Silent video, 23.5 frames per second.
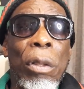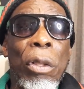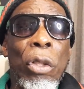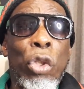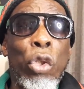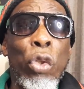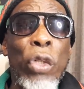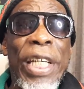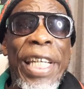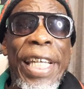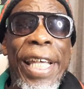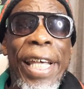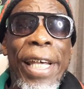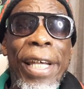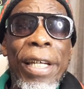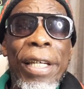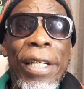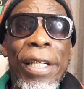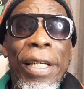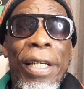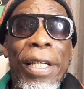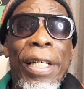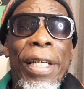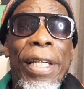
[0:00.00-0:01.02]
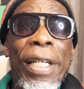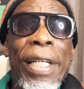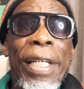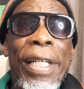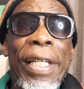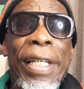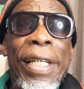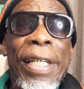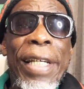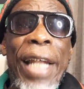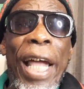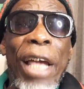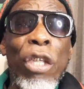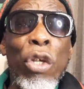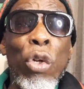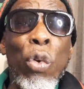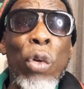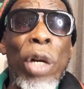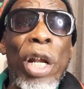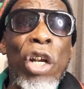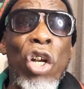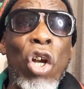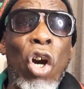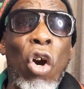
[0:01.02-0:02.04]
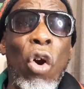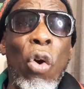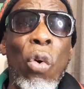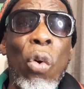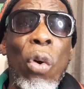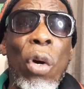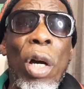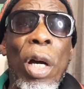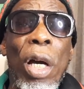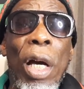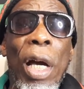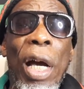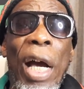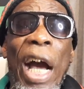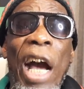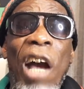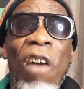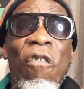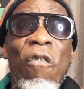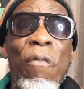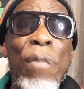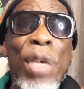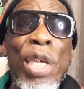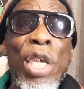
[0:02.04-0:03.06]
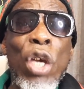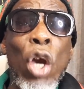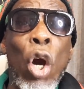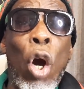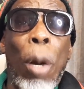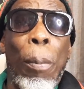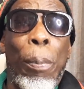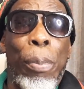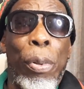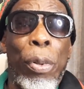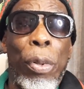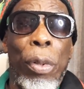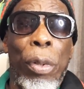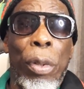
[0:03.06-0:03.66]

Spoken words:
Today, the youth you know have me up